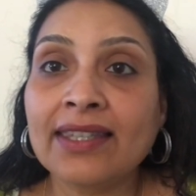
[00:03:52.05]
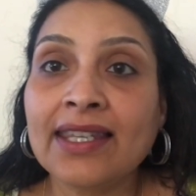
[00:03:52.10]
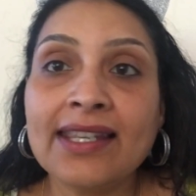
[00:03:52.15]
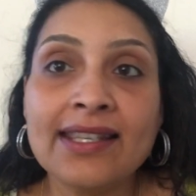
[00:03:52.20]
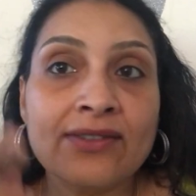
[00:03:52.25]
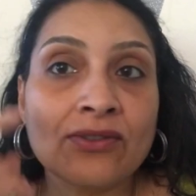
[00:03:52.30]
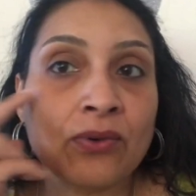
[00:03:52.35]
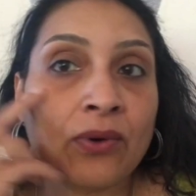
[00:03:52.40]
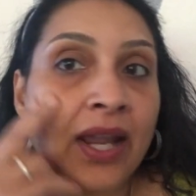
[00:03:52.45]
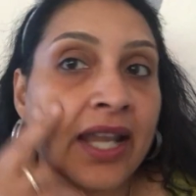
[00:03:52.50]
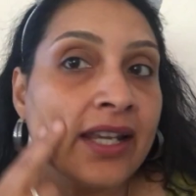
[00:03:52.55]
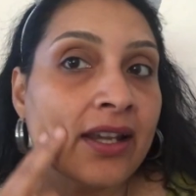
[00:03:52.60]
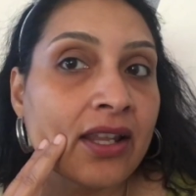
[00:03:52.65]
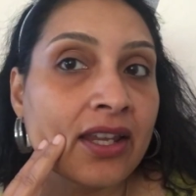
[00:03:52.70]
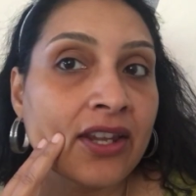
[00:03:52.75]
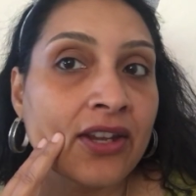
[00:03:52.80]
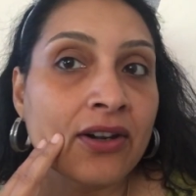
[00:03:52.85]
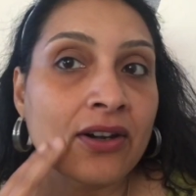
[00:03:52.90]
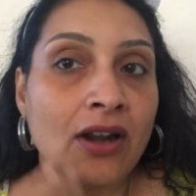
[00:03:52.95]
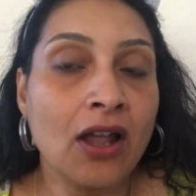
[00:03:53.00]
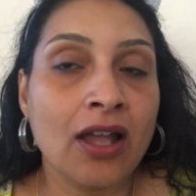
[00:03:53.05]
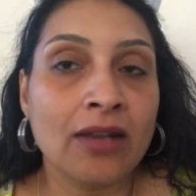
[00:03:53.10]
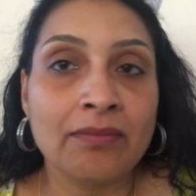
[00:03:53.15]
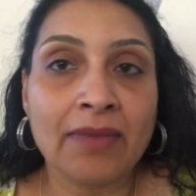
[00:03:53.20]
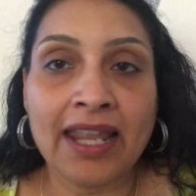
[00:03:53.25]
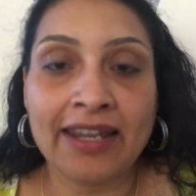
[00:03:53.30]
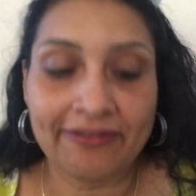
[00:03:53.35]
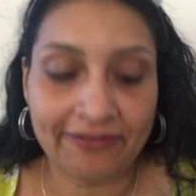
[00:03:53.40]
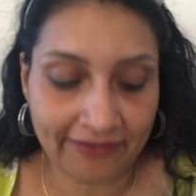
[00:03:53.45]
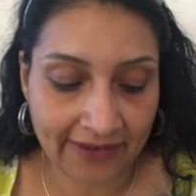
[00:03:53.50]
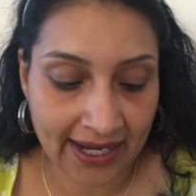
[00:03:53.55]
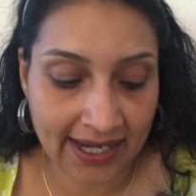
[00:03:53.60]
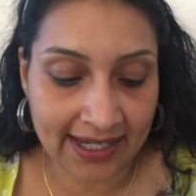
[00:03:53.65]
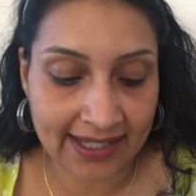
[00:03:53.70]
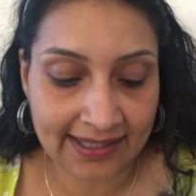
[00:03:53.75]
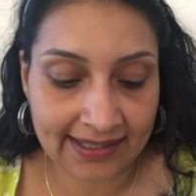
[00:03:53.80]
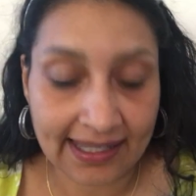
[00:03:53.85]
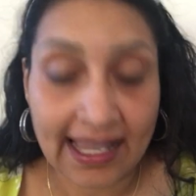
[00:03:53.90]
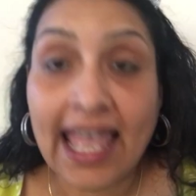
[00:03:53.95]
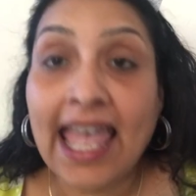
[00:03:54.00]
these right here on my
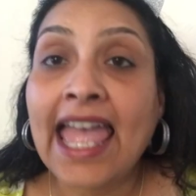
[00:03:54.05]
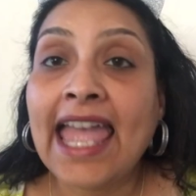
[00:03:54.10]
face,